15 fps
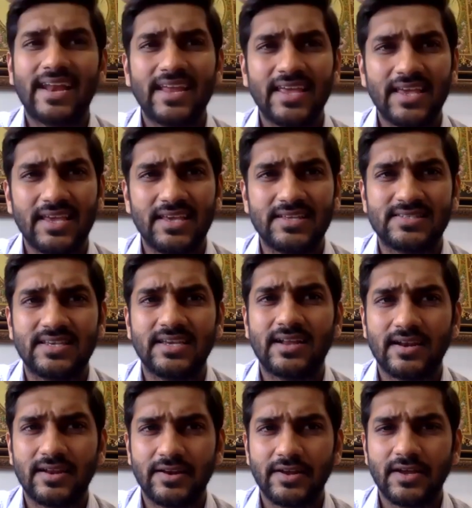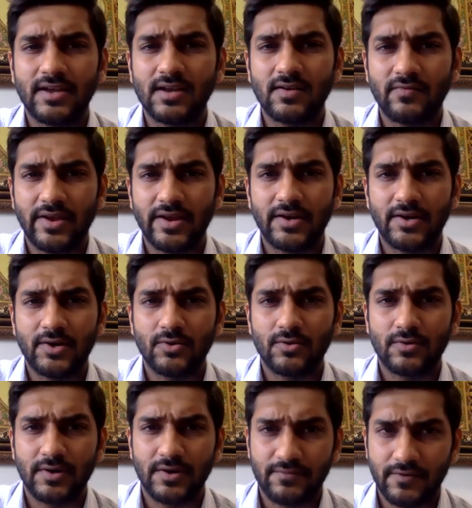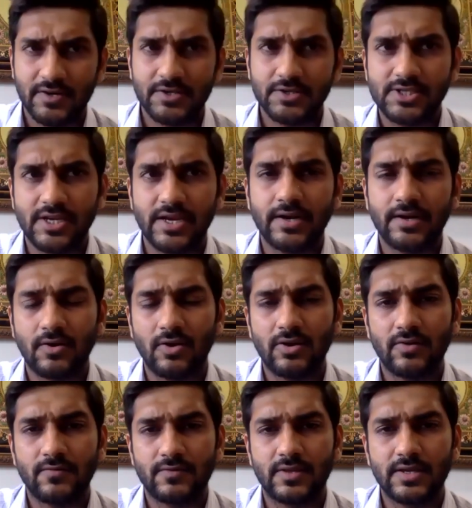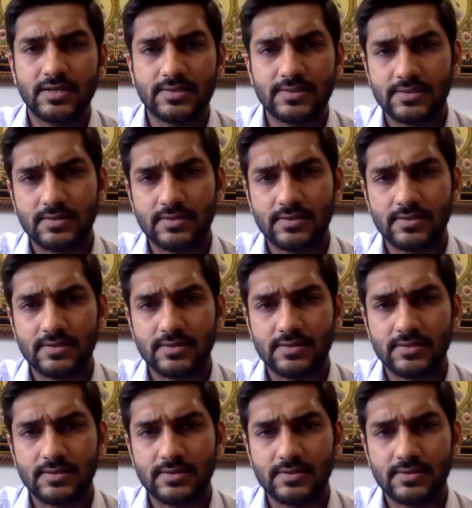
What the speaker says: any easy clinical way to differentiate all of these?